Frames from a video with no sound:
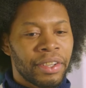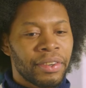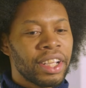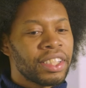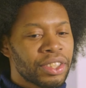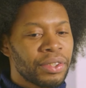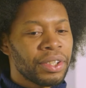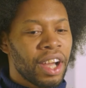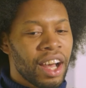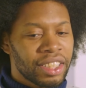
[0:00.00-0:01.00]
created this
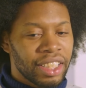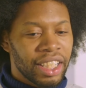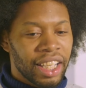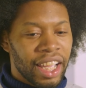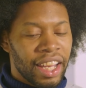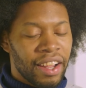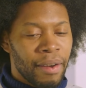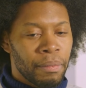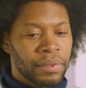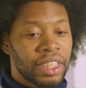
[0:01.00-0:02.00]
curiosity, and
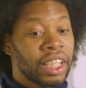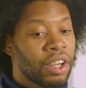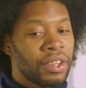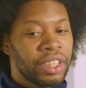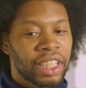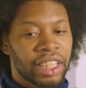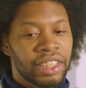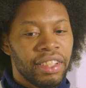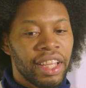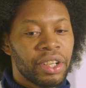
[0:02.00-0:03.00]
seeing all these like
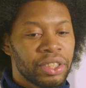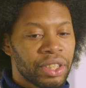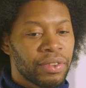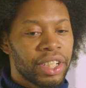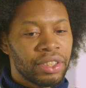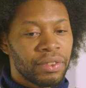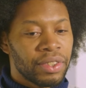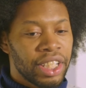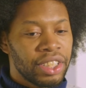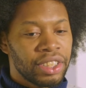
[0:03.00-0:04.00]
intergenerational
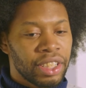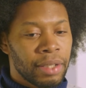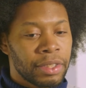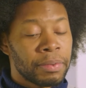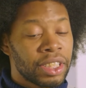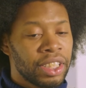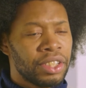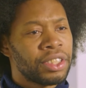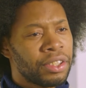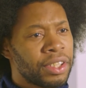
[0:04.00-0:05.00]
relationships, especially
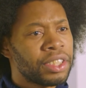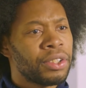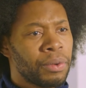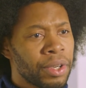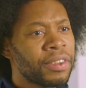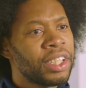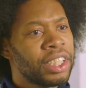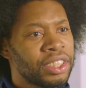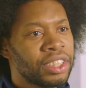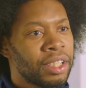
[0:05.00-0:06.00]
intergenerational queer
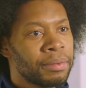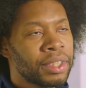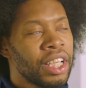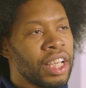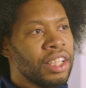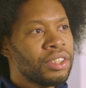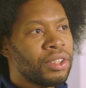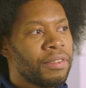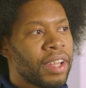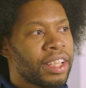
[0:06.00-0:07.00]
relationships,
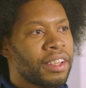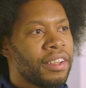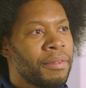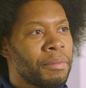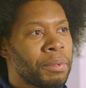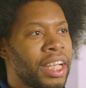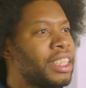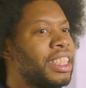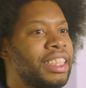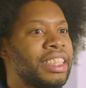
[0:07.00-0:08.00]
sort of like
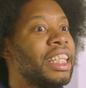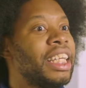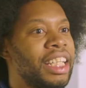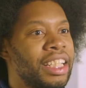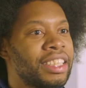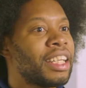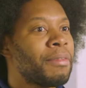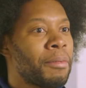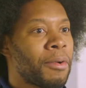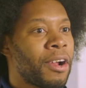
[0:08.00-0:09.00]
planted a seed inside
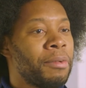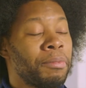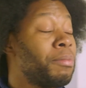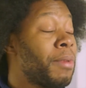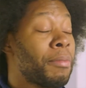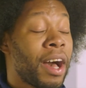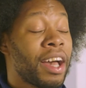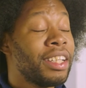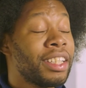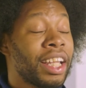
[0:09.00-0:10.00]
of my
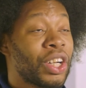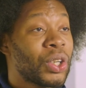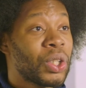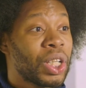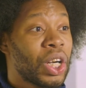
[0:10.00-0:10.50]
mind like early